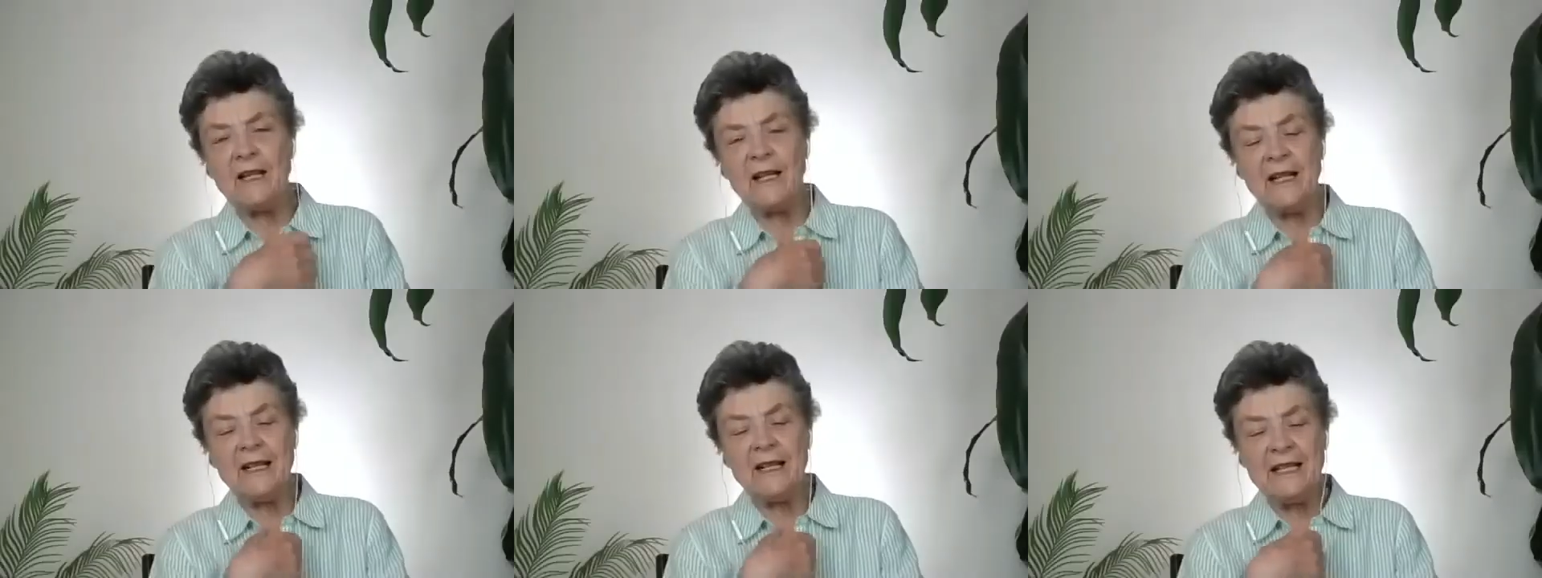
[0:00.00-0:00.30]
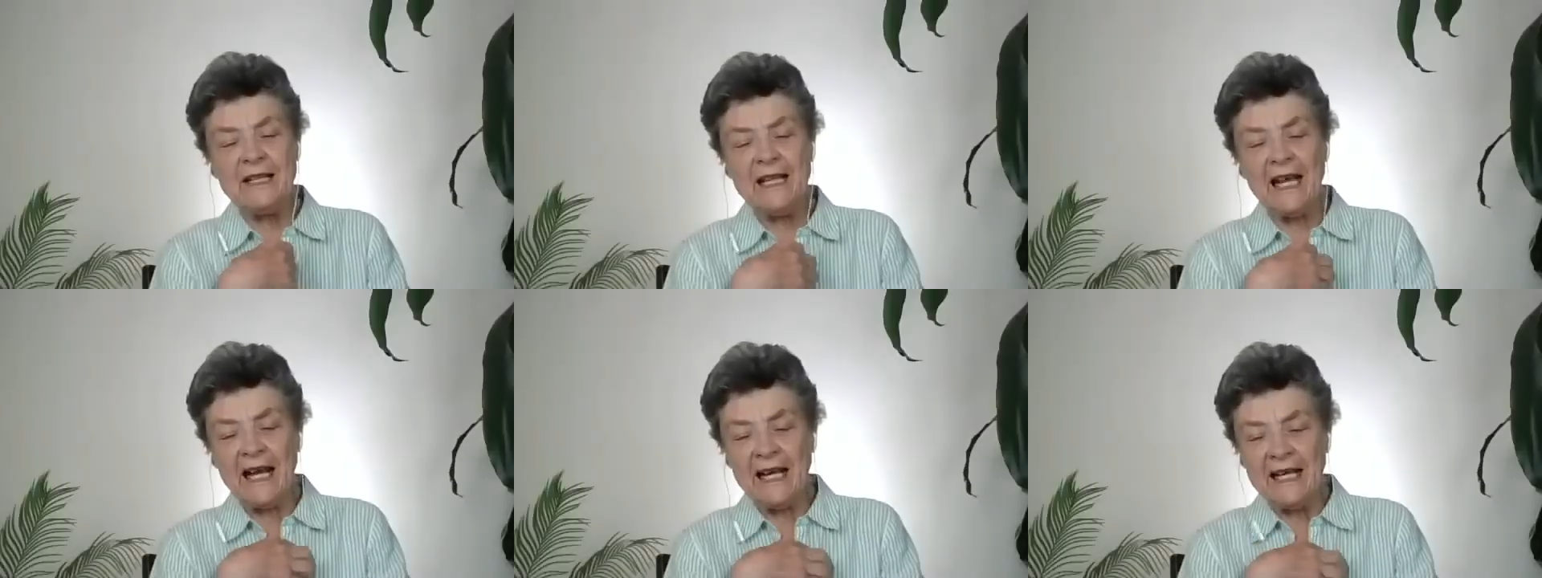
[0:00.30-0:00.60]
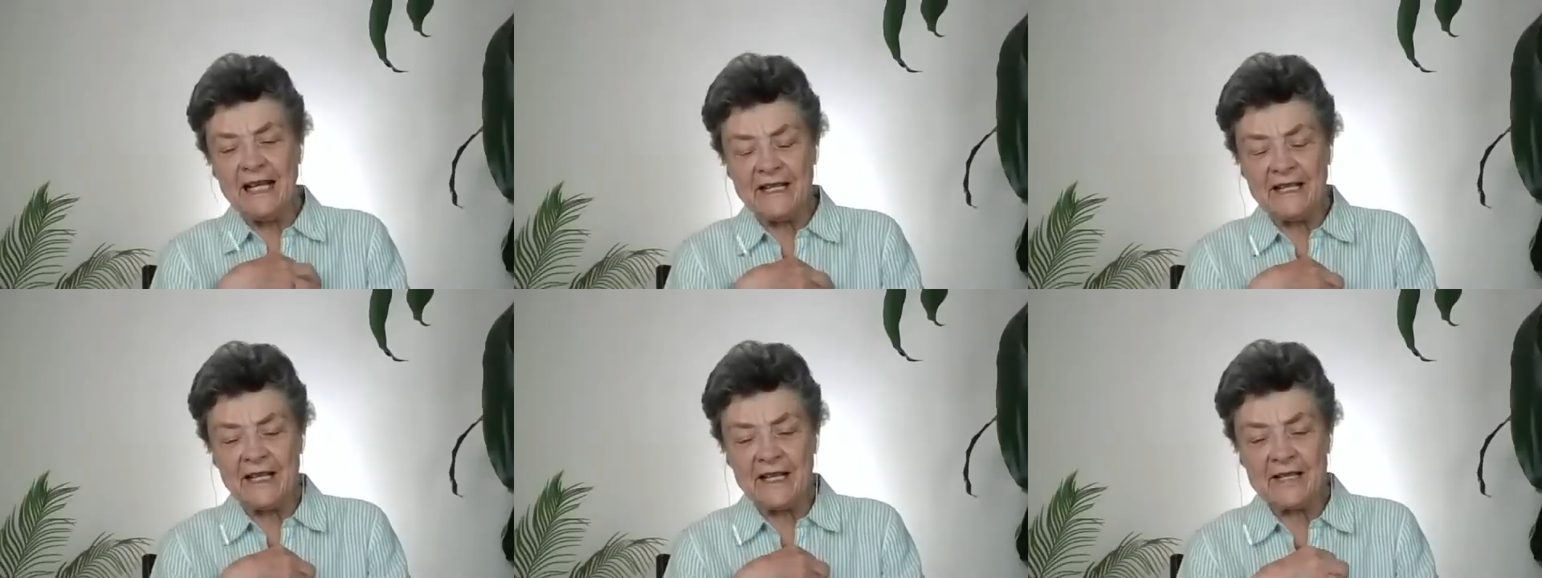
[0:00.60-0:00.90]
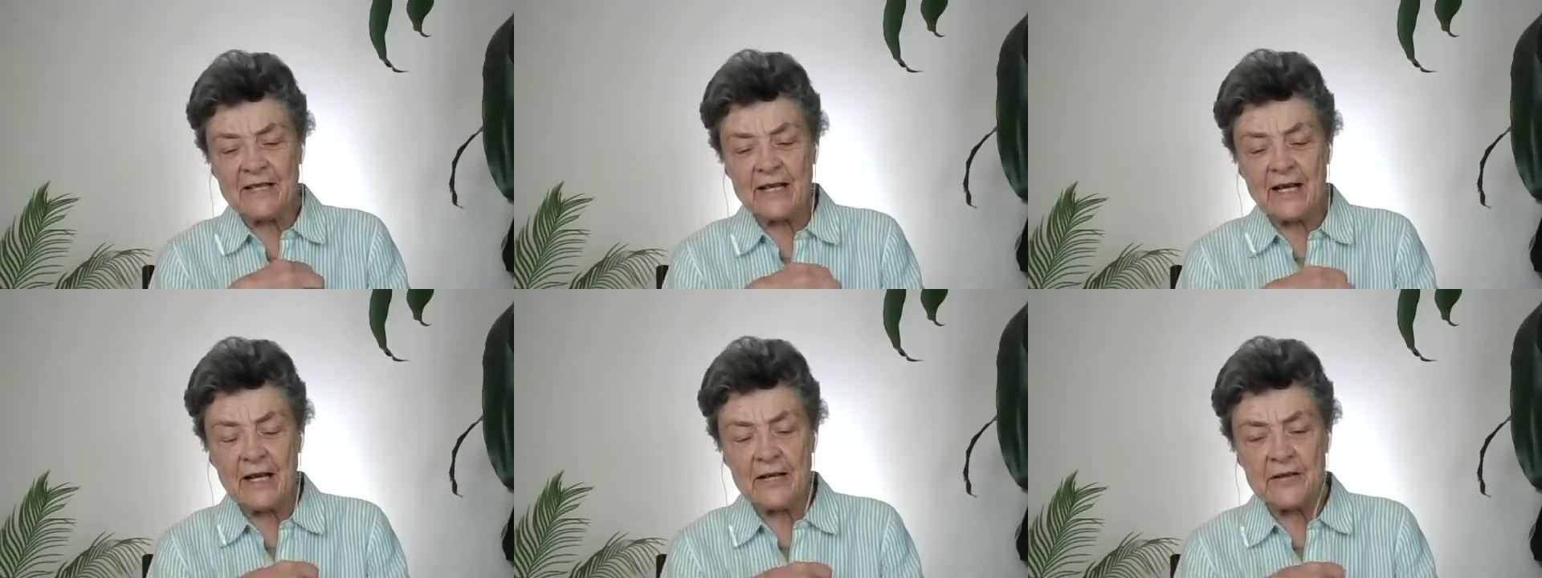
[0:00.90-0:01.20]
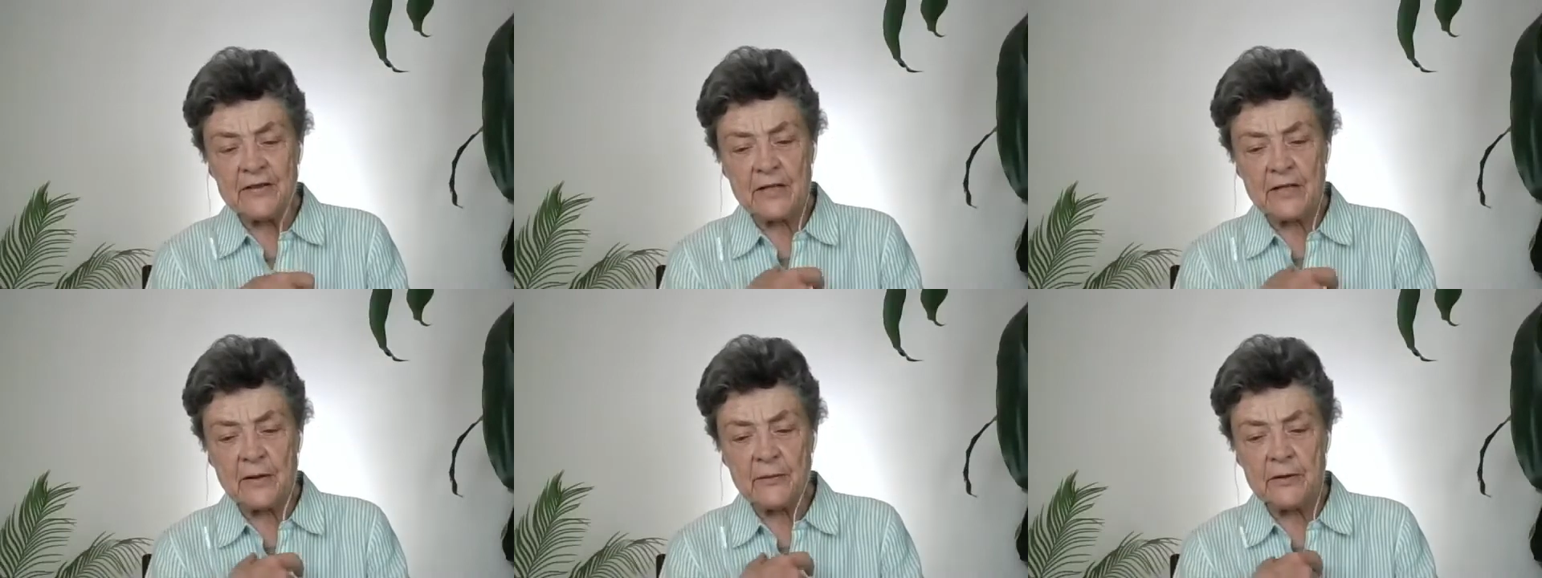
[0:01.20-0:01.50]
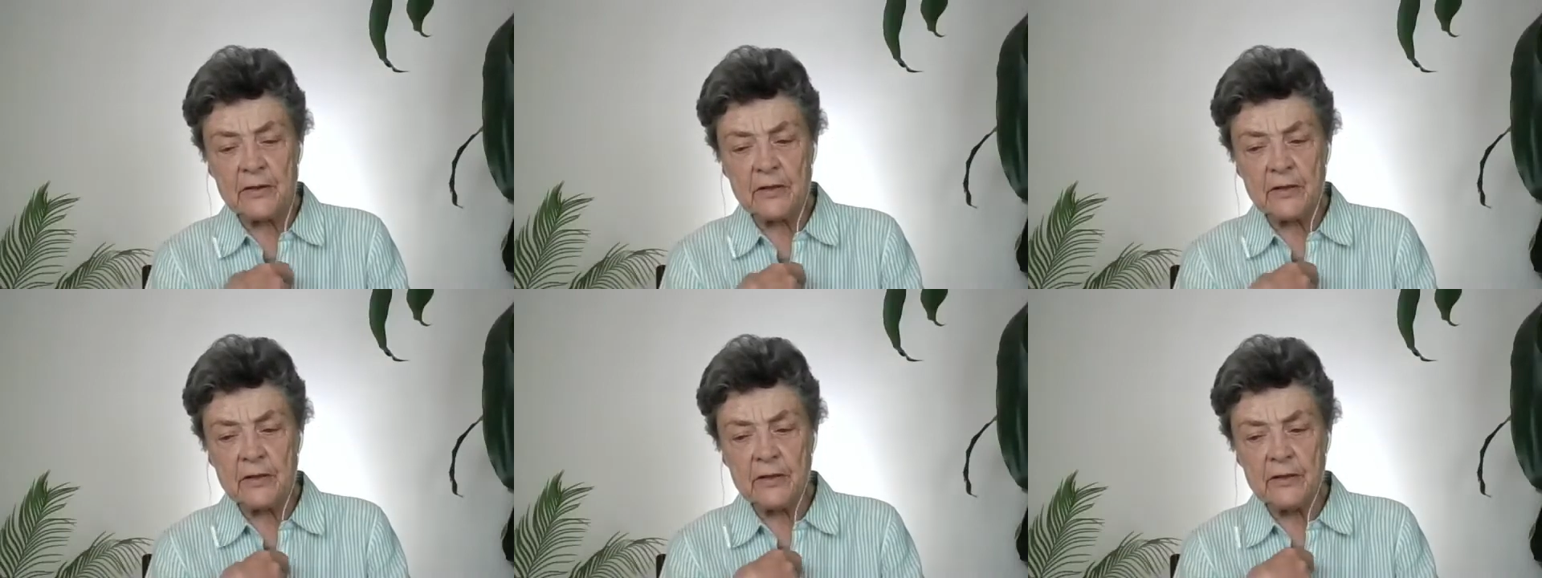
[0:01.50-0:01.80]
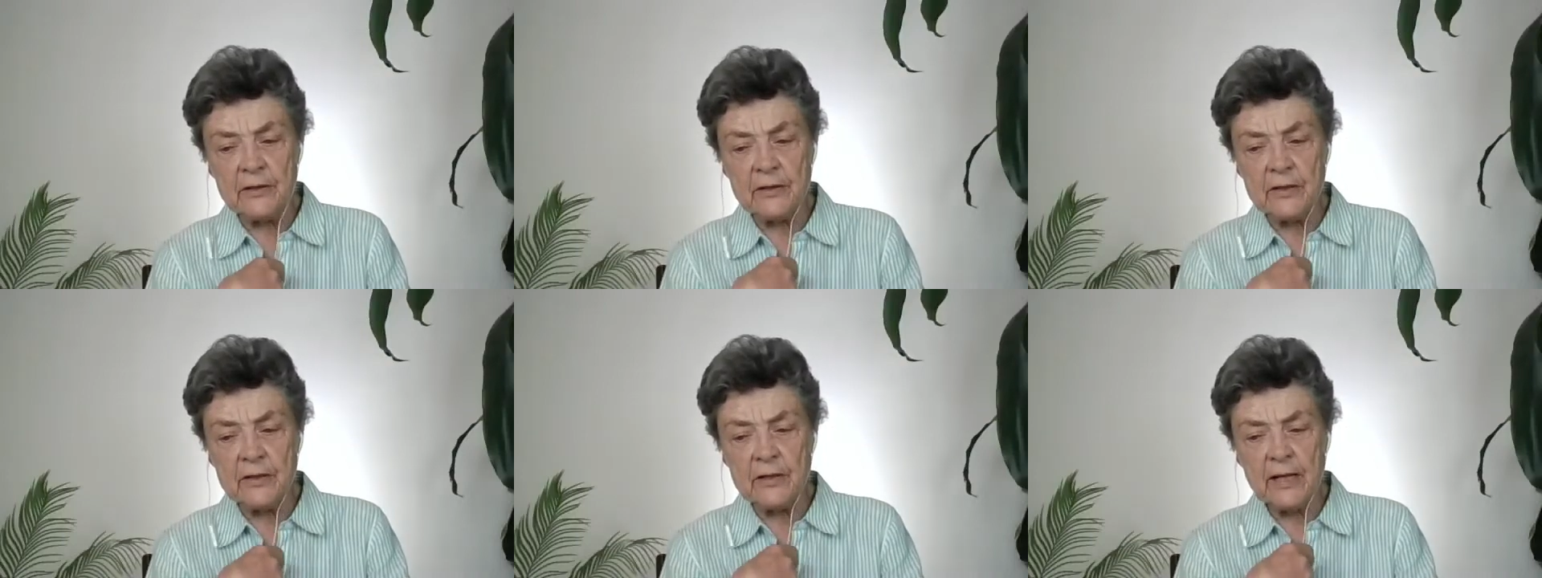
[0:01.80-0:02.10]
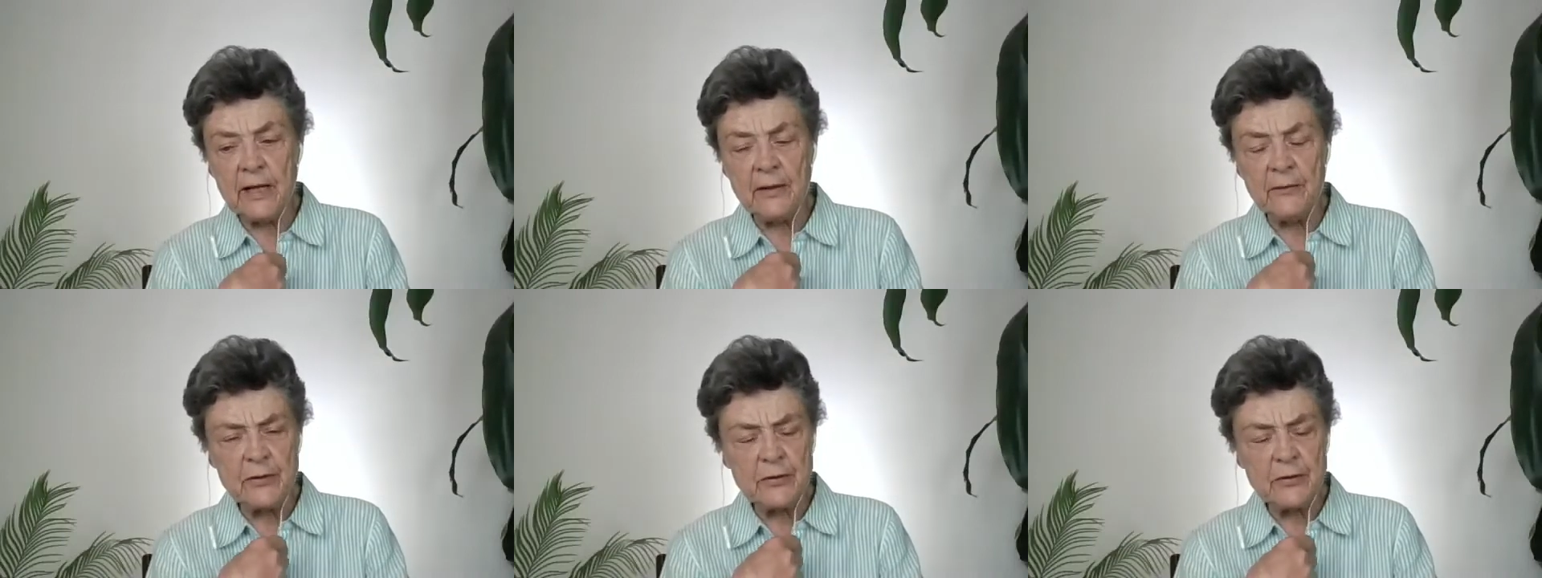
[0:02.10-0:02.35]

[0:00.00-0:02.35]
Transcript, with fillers: And the ionized concept in chemistry,